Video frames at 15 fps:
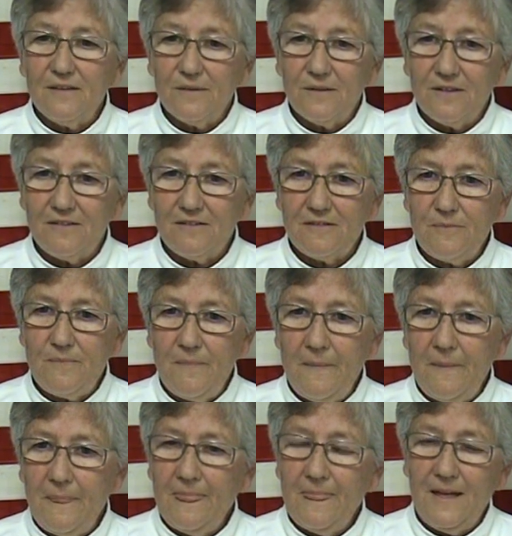Louis
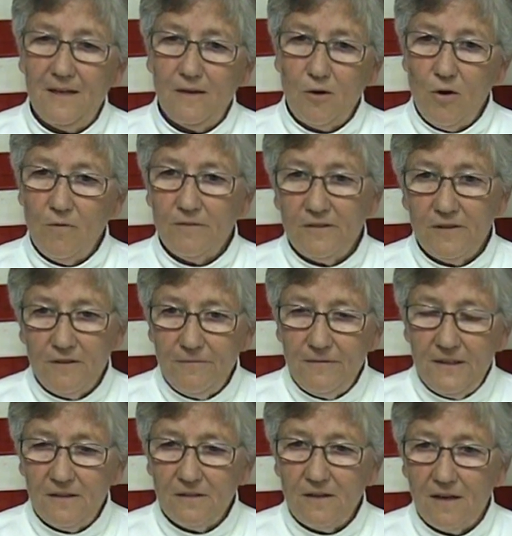and go over to the
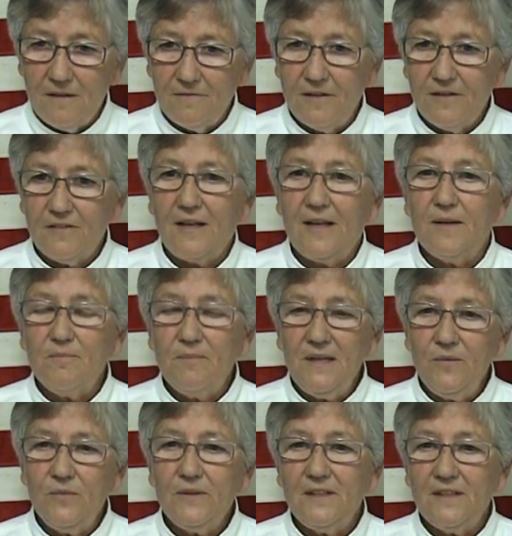field office and
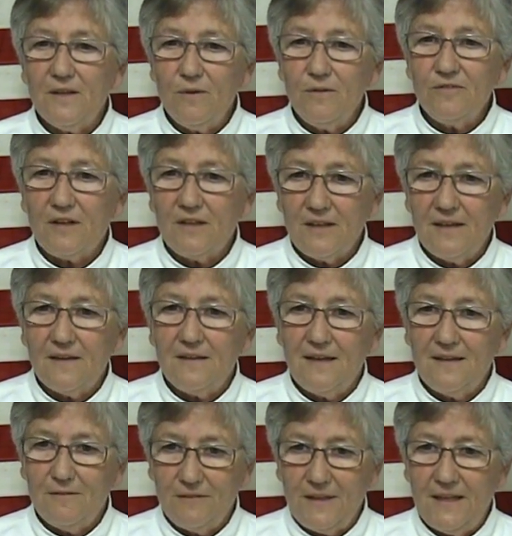meet with the Ozark
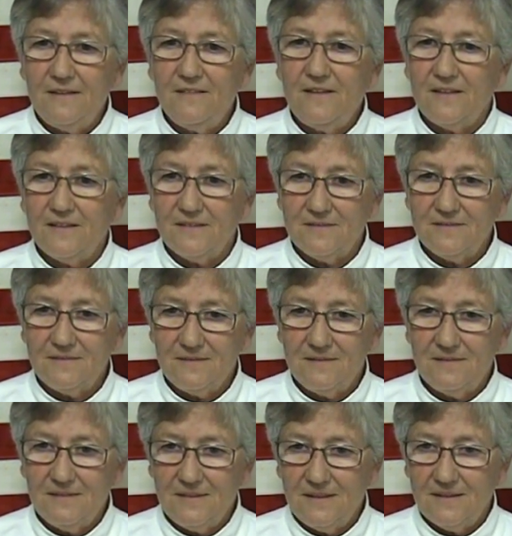Airline flight attendant,
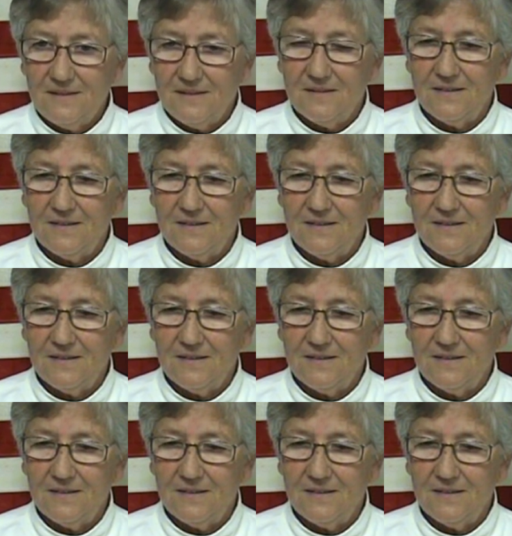uh,